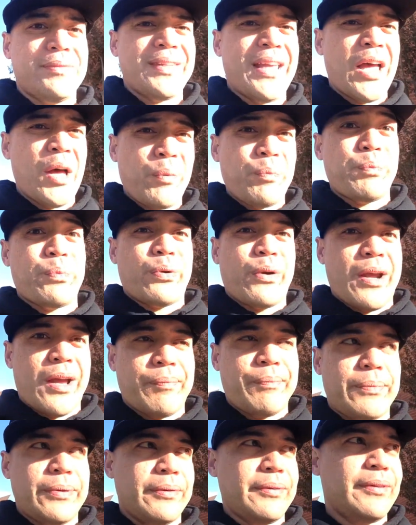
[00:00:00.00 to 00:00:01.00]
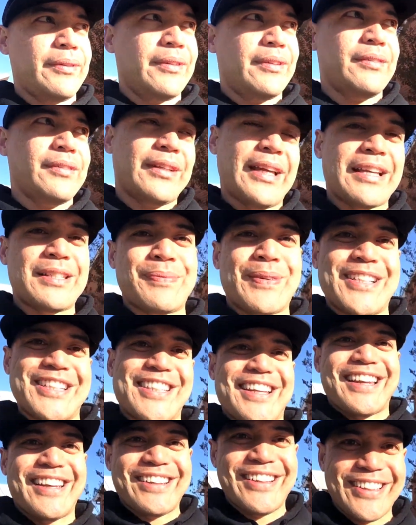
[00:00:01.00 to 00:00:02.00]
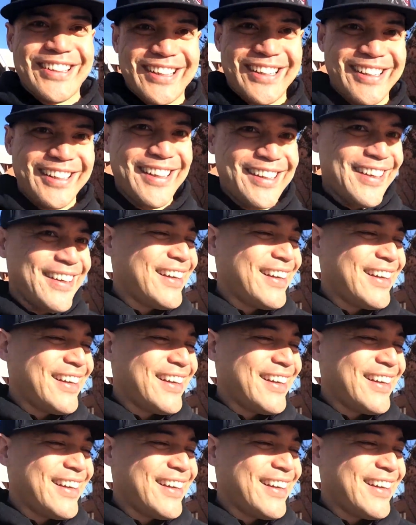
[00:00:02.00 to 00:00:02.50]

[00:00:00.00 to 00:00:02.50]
help prep as much as I could